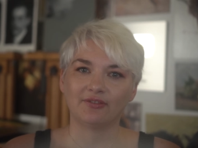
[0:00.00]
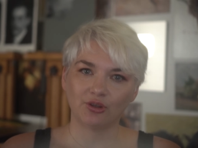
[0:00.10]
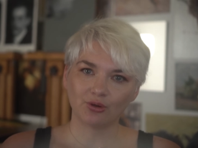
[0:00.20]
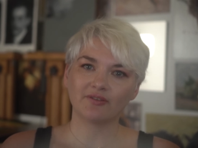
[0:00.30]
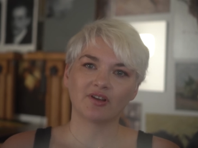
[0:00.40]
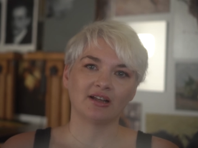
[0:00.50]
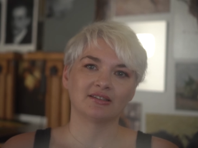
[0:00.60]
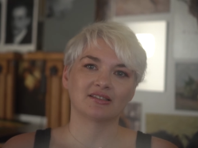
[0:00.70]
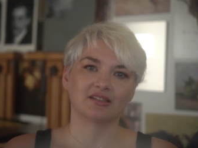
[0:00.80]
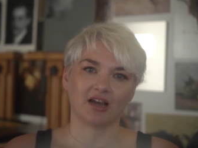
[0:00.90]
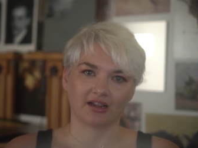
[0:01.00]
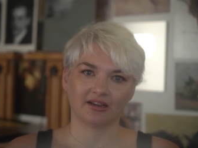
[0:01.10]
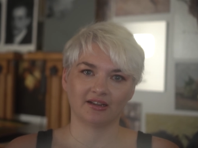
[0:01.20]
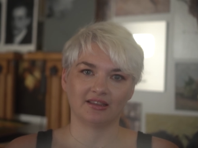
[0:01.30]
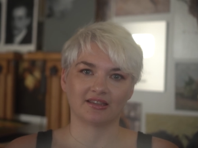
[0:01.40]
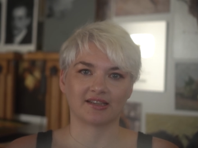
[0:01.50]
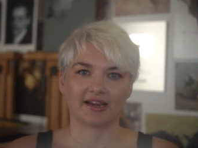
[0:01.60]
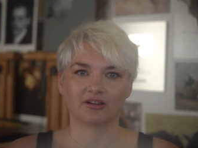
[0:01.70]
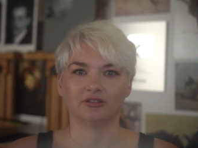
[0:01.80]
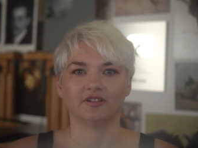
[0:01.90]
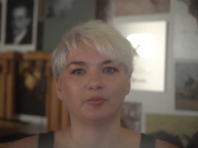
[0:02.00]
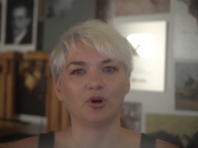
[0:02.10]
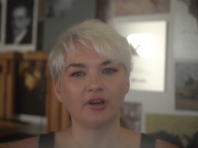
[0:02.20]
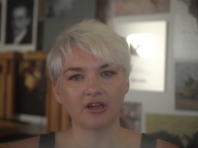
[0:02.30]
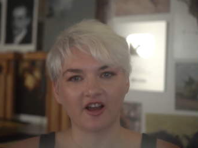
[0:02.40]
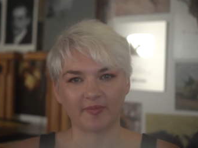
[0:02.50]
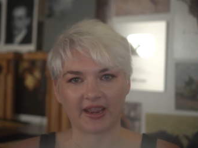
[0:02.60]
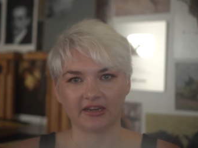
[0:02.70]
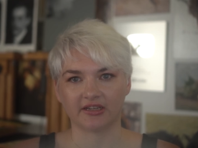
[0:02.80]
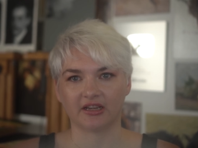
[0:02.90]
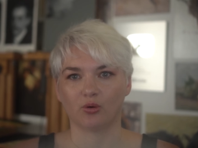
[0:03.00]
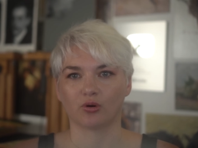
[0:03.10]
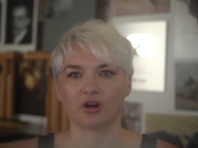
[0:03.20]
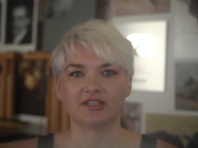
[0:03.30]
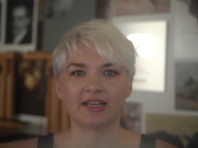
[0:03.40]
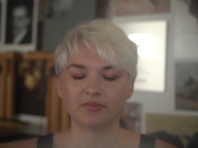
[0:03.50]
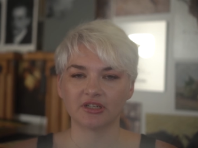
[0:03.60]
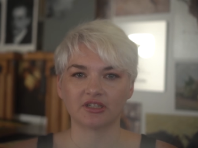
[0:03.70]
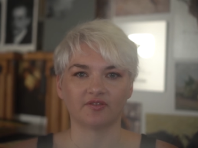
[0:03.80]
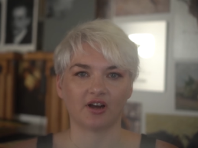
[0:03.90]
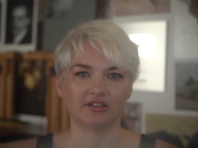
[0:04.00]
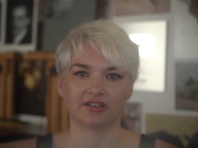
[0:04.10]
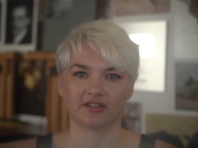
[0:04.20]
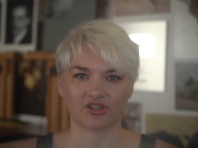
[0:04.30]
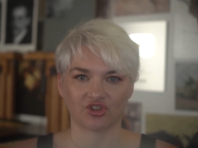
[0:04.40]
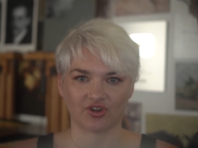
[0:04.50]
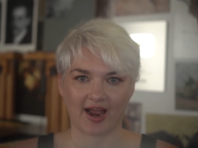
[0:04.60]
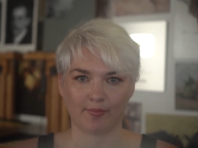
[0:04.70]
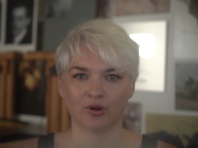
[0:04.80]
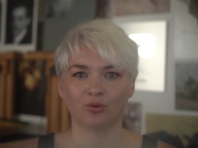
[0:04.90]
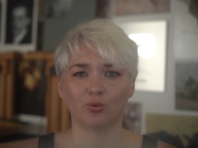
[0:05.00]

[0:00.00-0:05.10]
If you have gotten stuck in the cycle of putting off painting or attempted to fall into this trap,